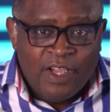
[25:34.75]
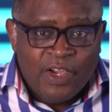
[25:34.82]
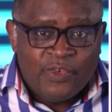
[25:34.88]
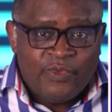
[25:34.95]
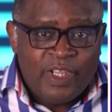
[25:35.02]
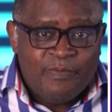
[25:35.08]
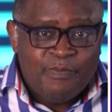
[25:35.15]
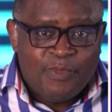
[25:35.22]

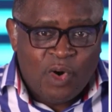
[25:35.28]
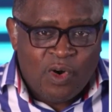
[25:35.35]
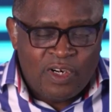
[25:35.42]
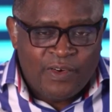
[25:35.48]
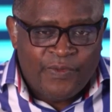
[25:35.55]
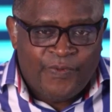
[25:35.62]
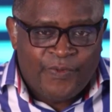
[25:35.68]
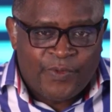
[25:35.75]
reborn
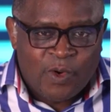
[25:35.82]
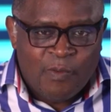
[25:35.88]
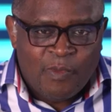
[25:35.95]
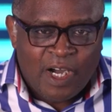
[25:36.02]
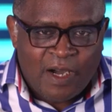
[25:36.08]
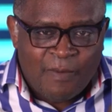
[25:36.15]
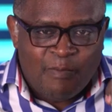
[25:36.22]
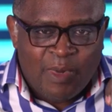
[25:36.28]
from
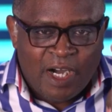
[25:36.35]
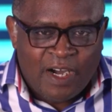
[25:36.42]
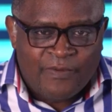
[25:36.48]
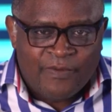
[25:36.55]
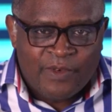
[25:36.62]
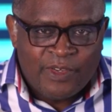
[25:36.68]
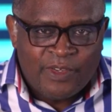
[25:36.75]
above,